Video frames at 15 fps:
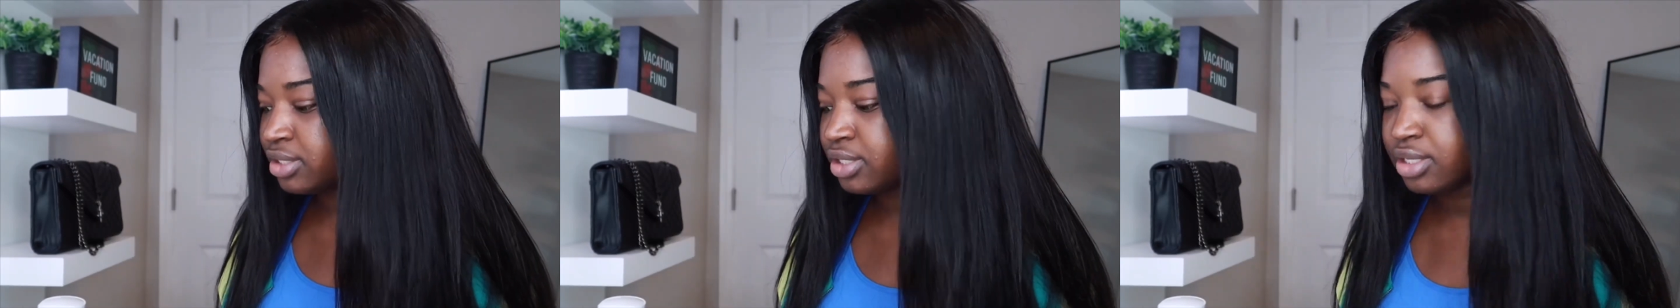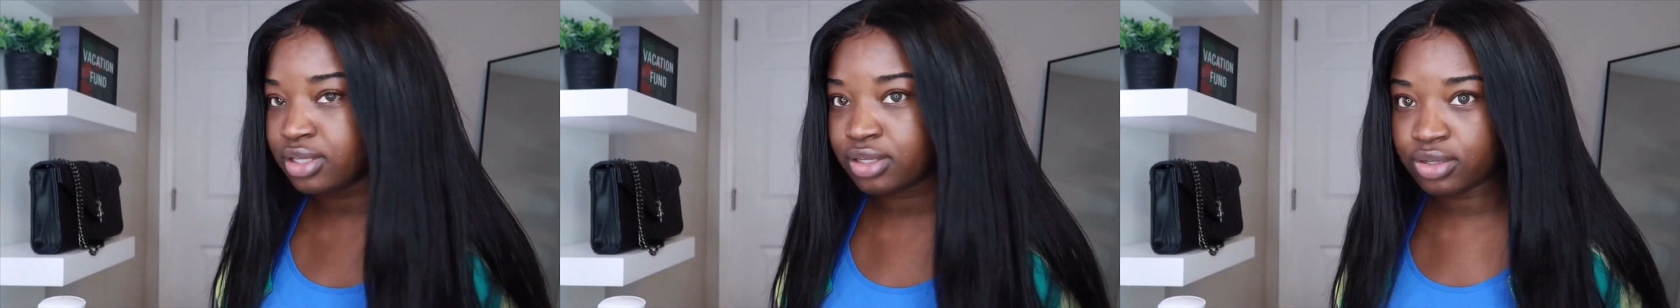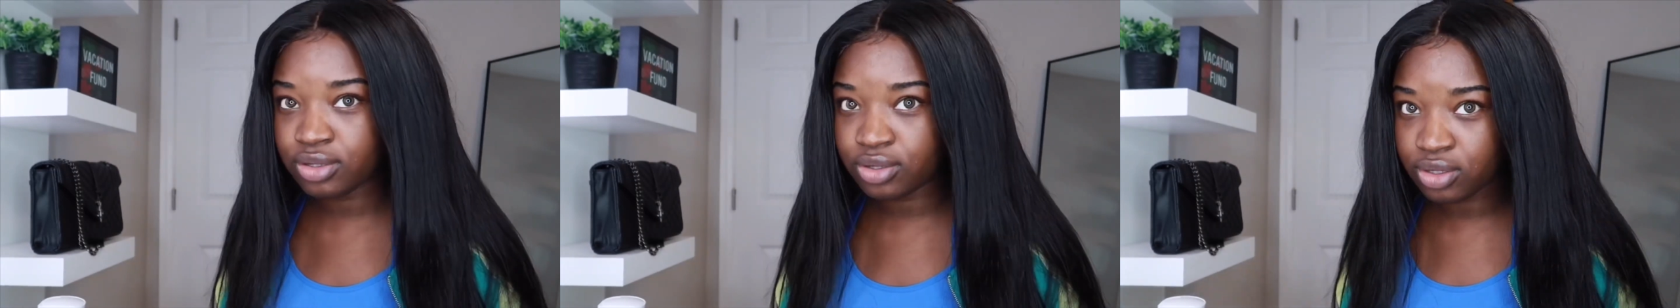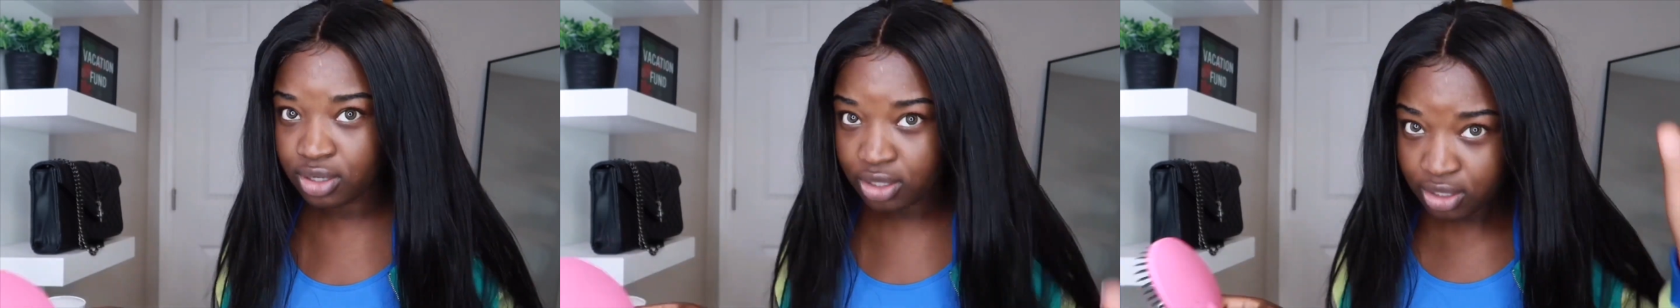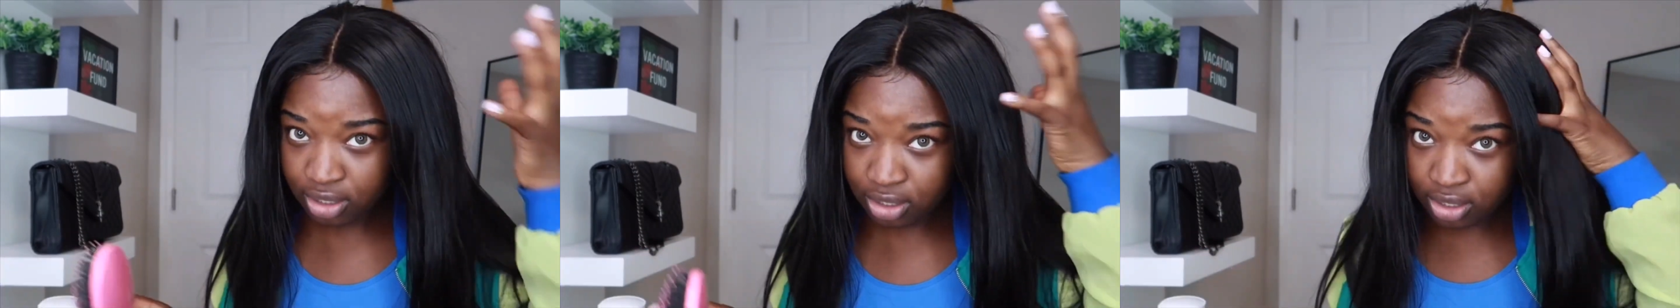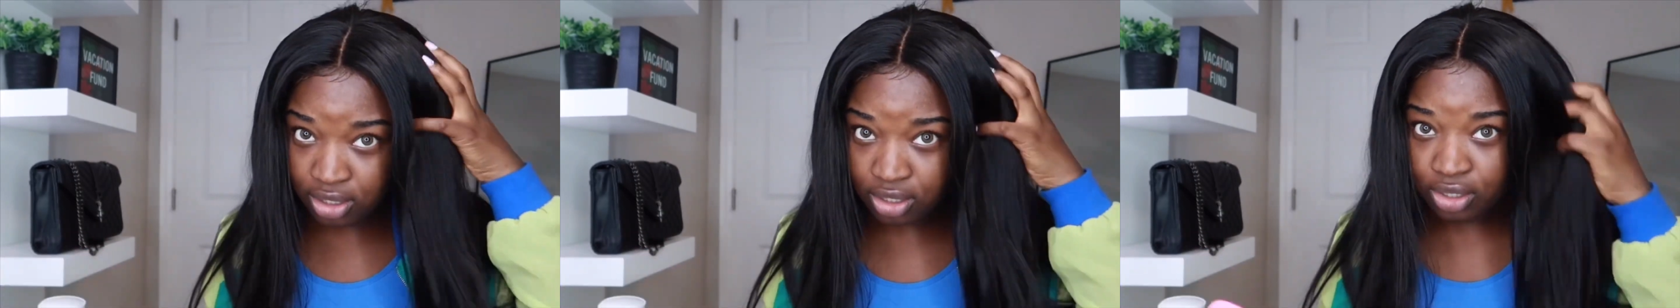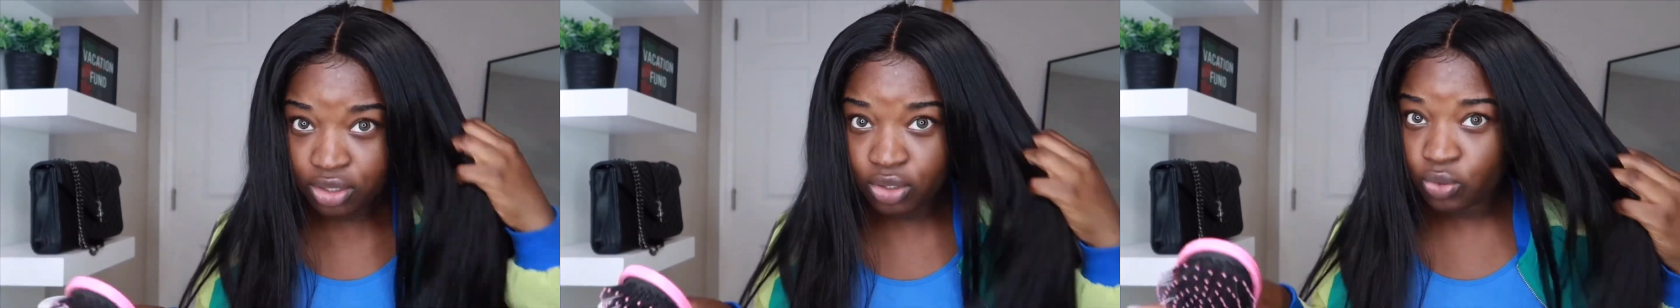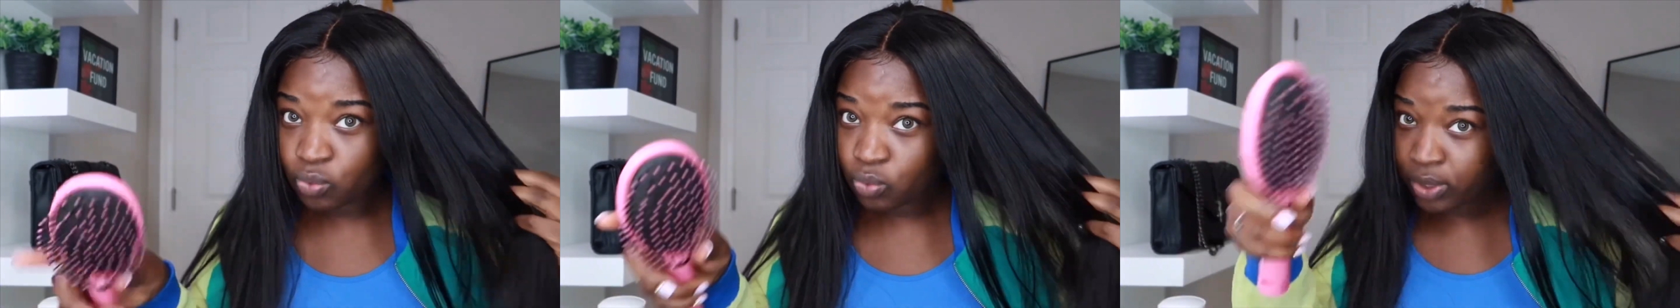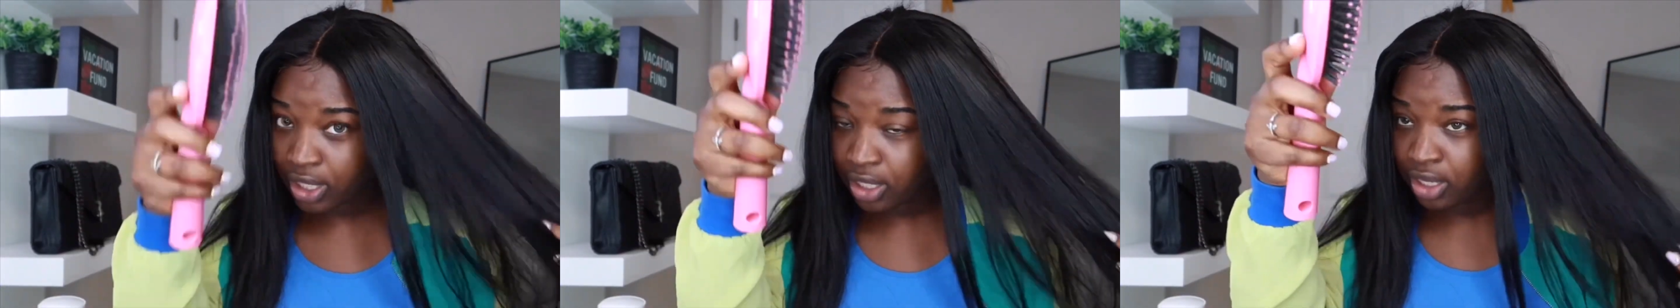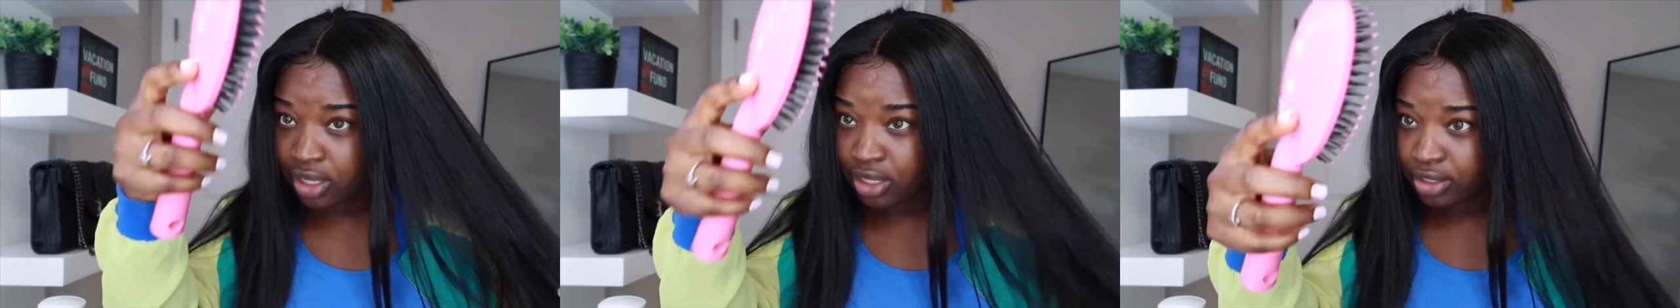the
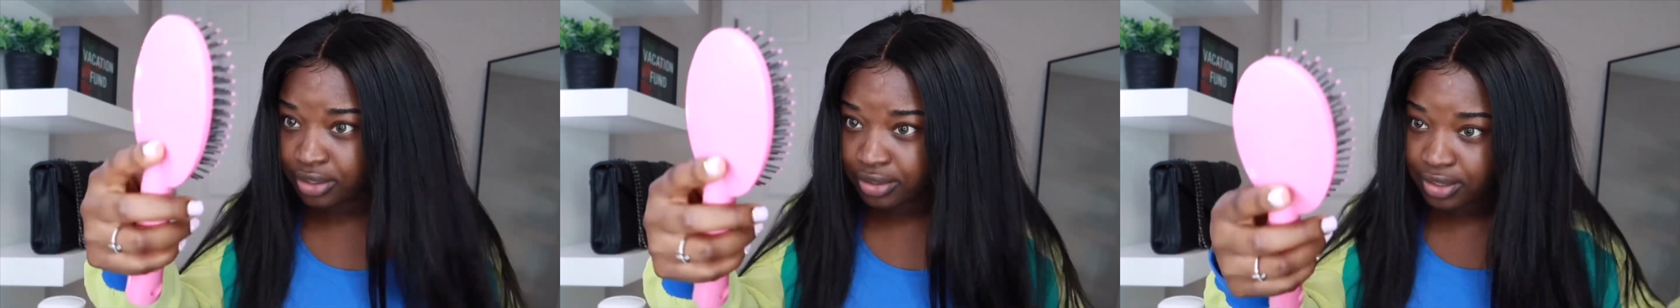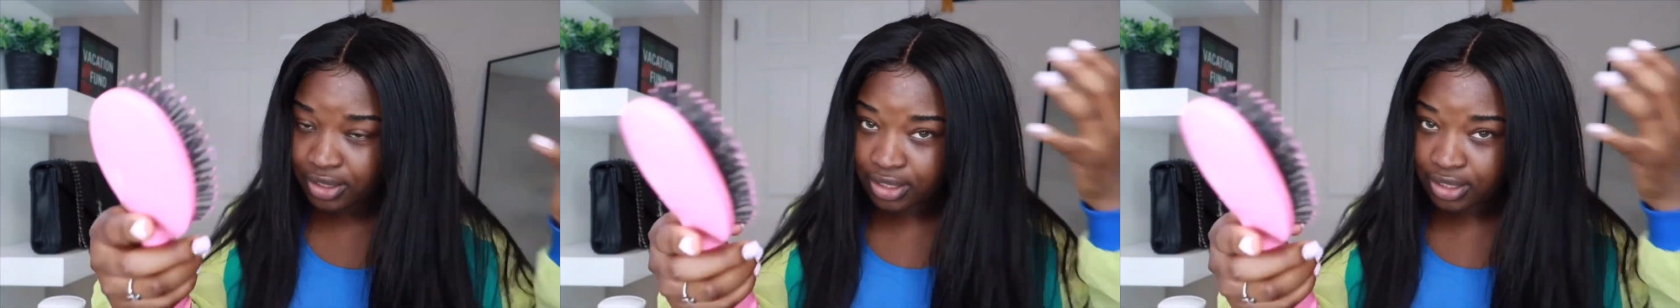wig on.